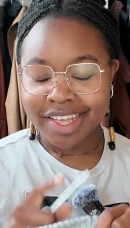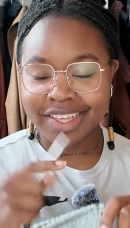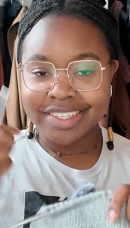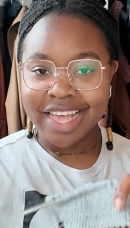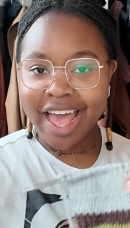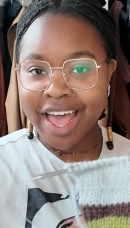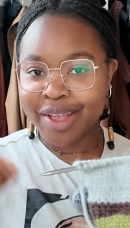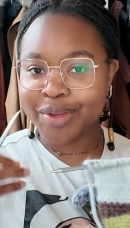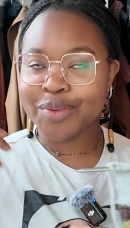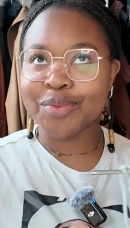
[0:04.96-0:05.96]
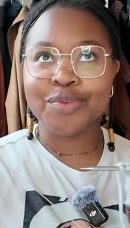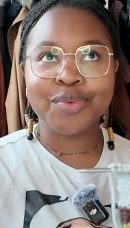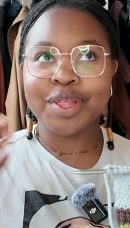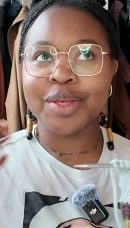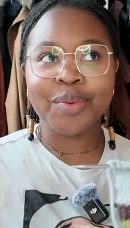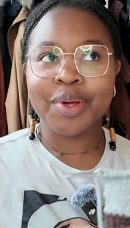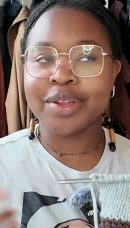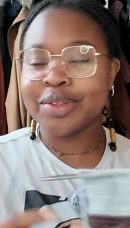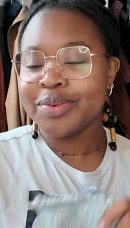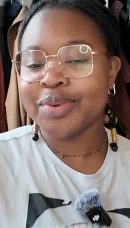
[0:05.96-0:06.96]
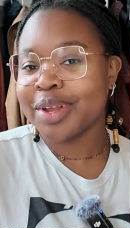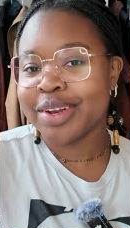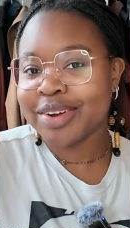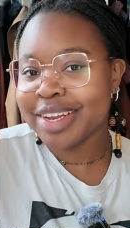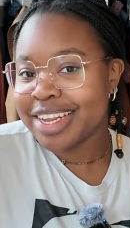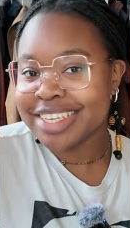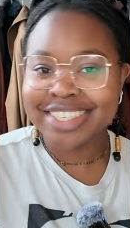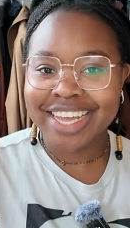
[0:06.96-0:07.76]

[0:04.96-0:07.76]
because I really want to do another knit and